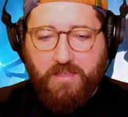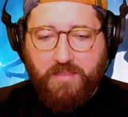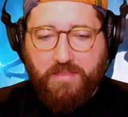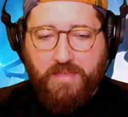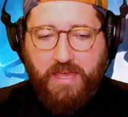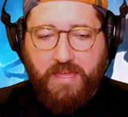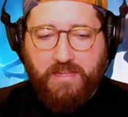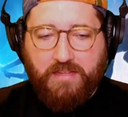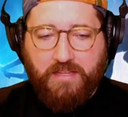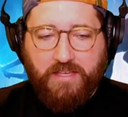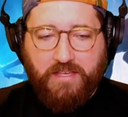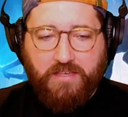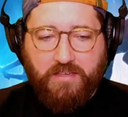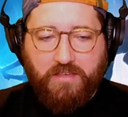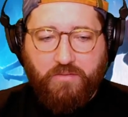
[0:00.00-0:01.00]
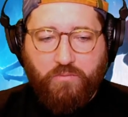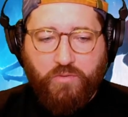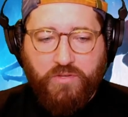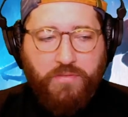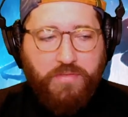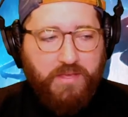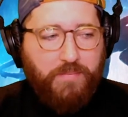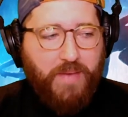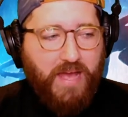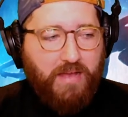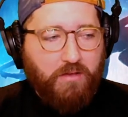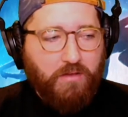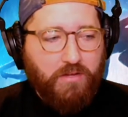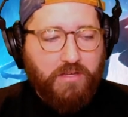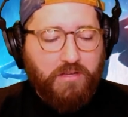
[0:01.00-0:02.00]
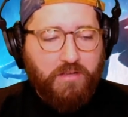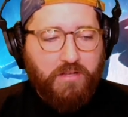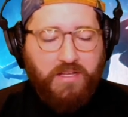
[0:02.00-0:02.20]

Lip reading: that, like, when you think back on it,